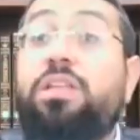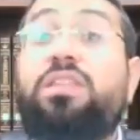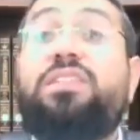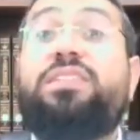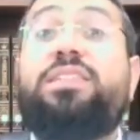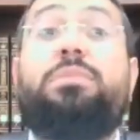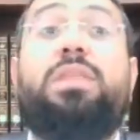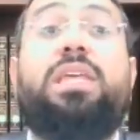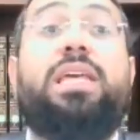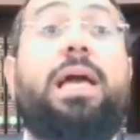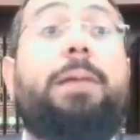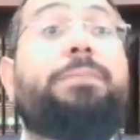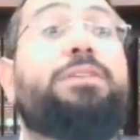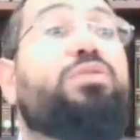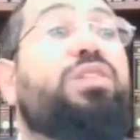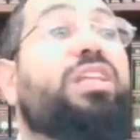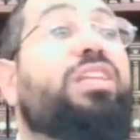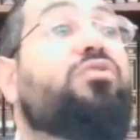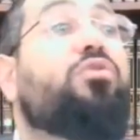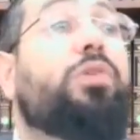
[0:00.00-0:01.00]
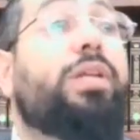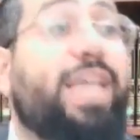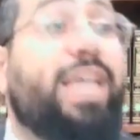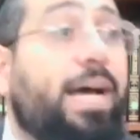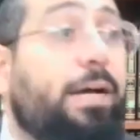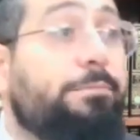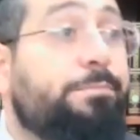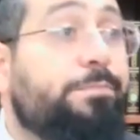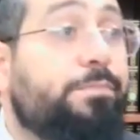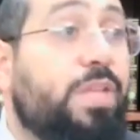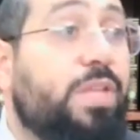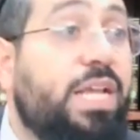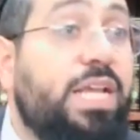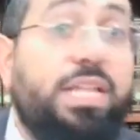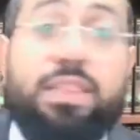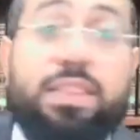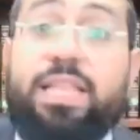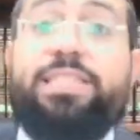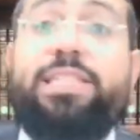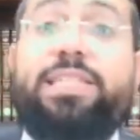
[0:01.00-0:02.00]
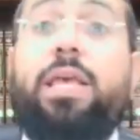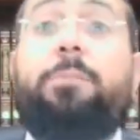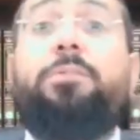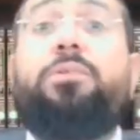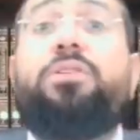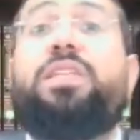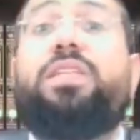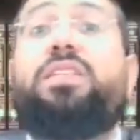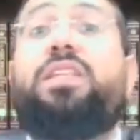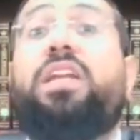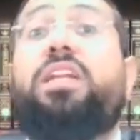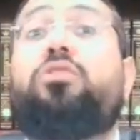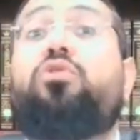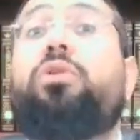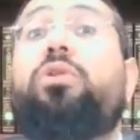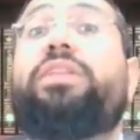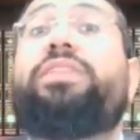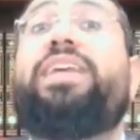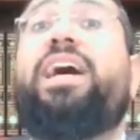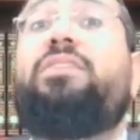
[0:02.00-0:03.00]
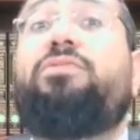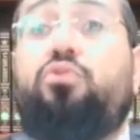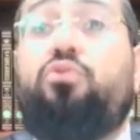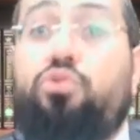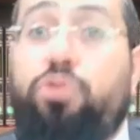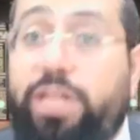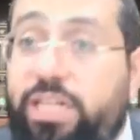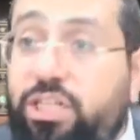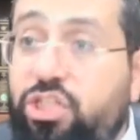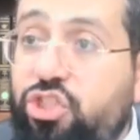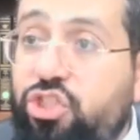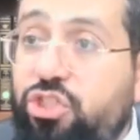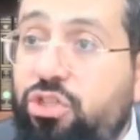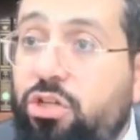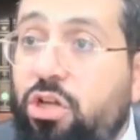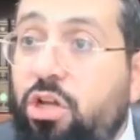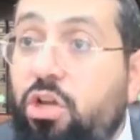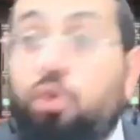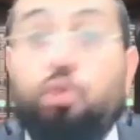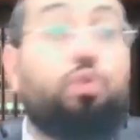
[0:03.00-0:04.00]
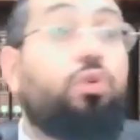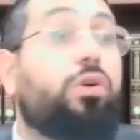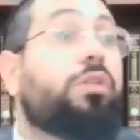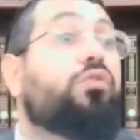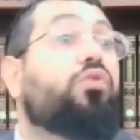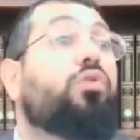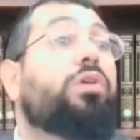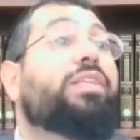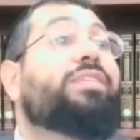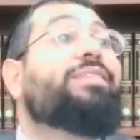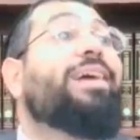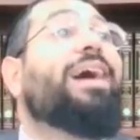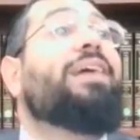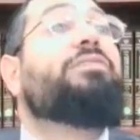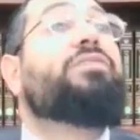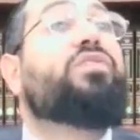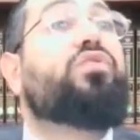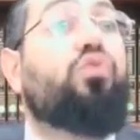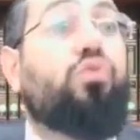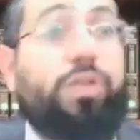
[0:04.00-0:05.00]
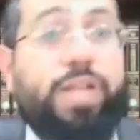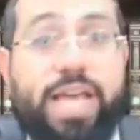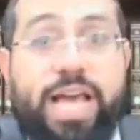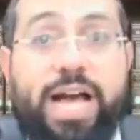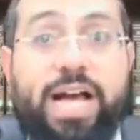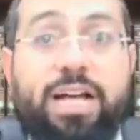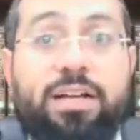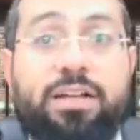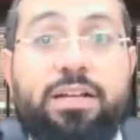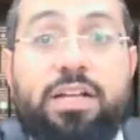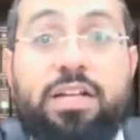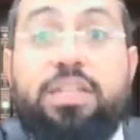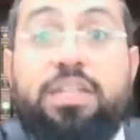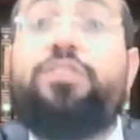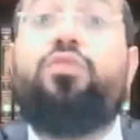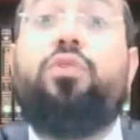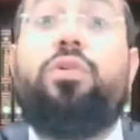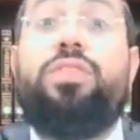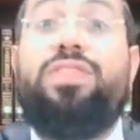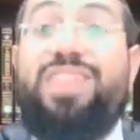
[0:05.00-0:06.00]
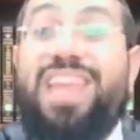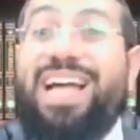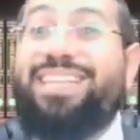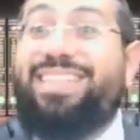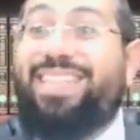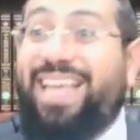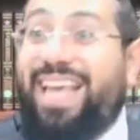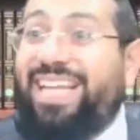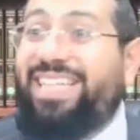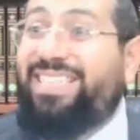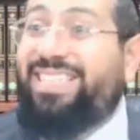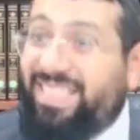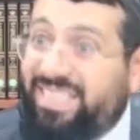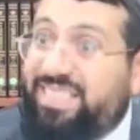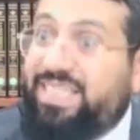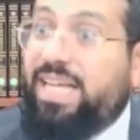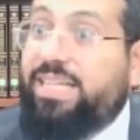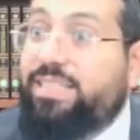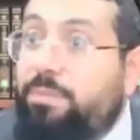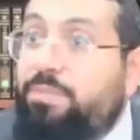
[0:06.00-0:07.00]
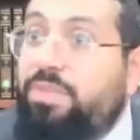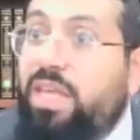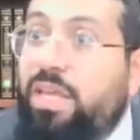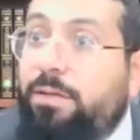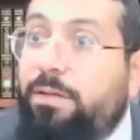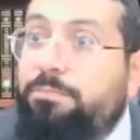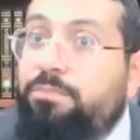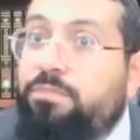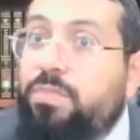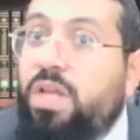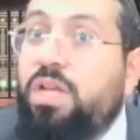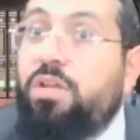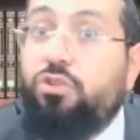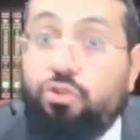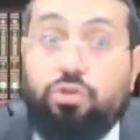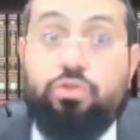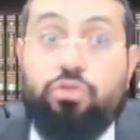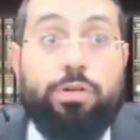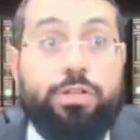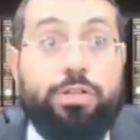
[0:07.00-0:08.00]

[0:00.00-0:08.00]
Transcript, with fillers: The same thing happens with the toladah. Let's say a person did a toladav choresh or a toladav zorea. So in that case, it's the exact same thing. You're